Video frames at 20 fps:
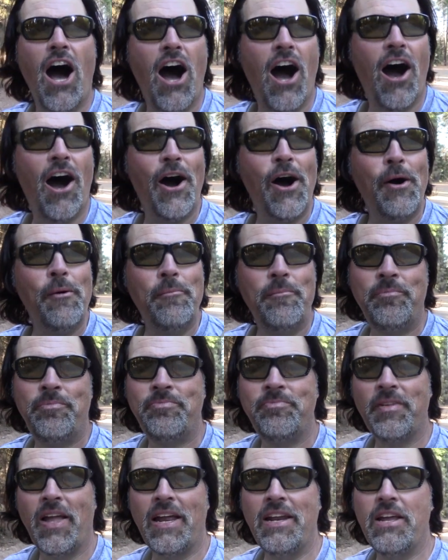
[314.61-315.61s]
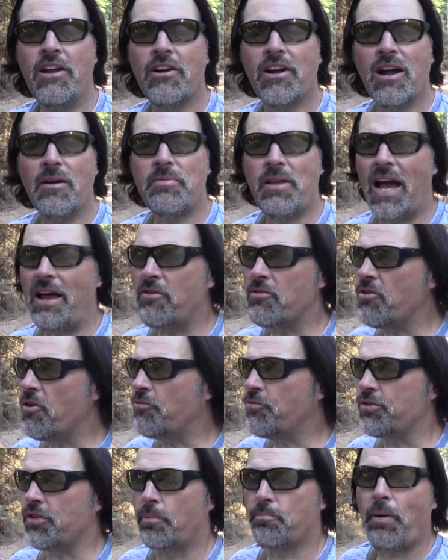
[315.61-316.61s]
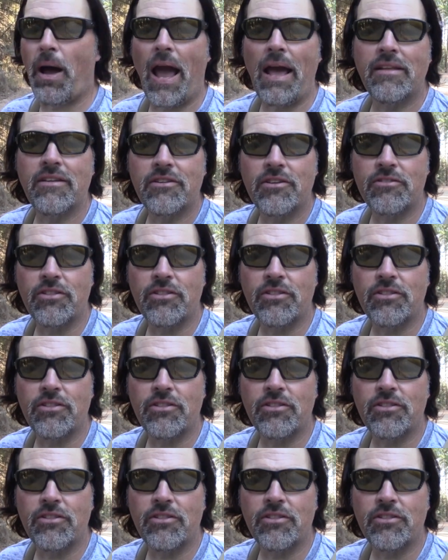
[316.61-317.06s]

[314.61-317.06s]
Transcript: And here comes, I don't know if it's a pilot